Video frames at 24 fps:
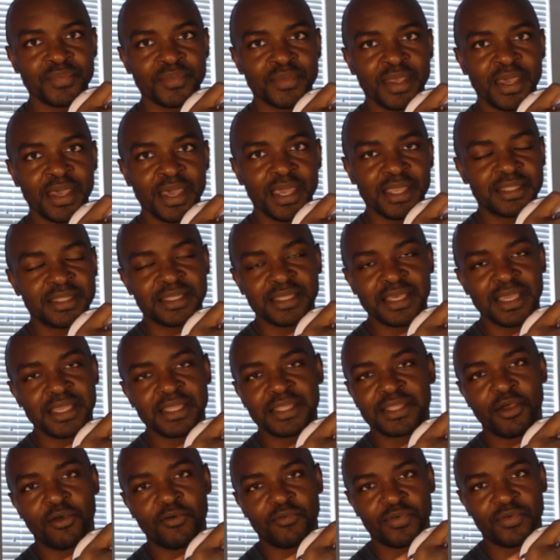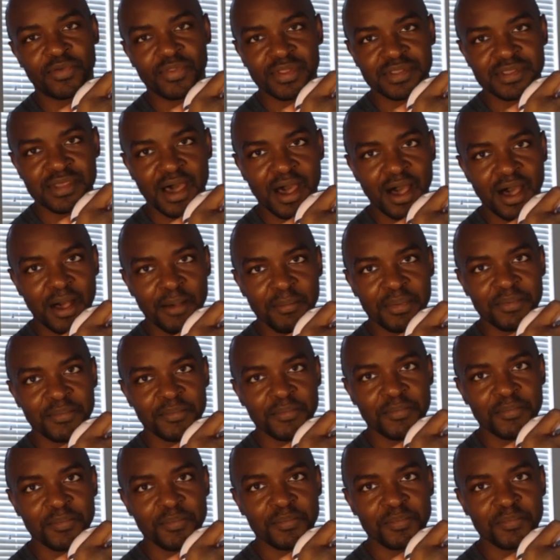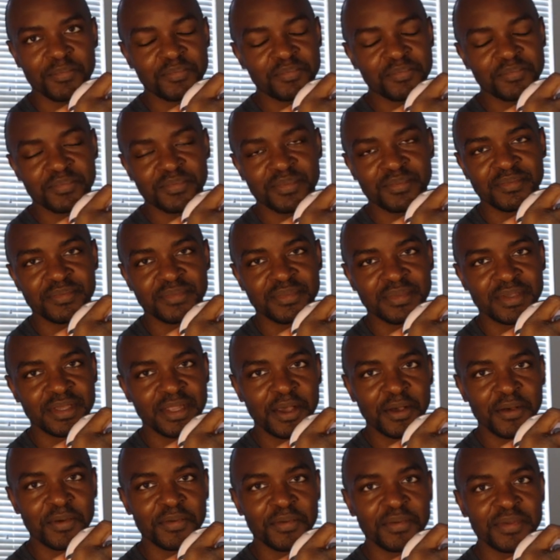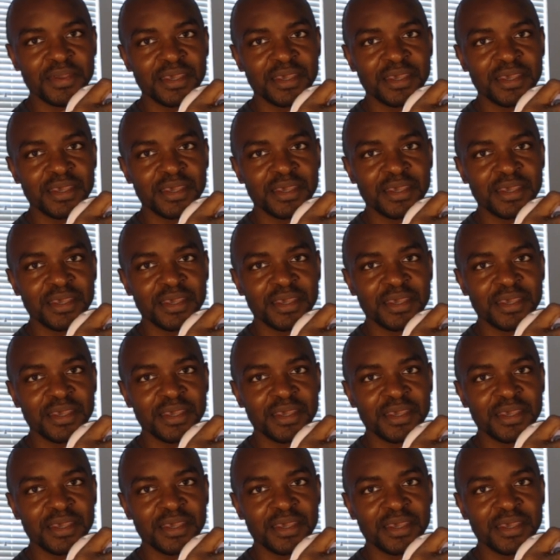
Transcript: It's over the top. You know,